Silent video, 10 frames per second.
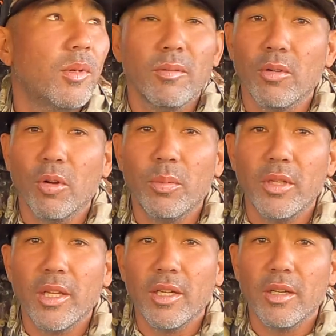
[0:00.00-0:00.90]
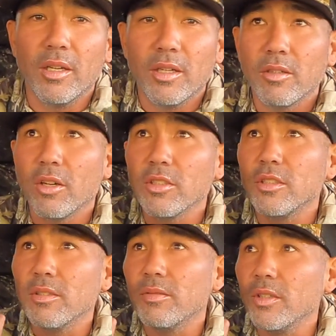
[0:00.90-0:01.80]
We're hoping that
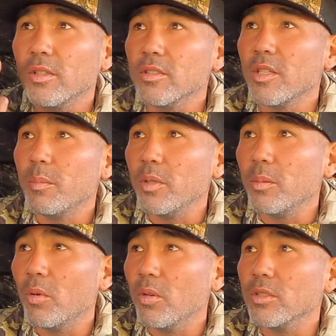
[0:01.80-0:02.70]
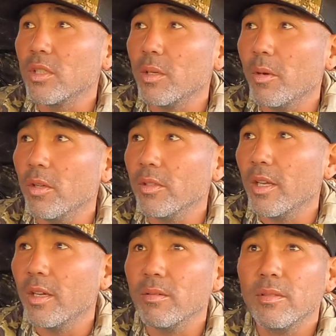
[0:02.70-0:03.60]
crossing our fingers that big boys come
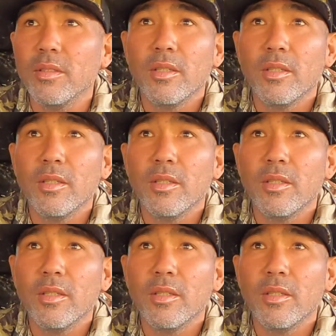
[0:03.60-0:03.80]
down.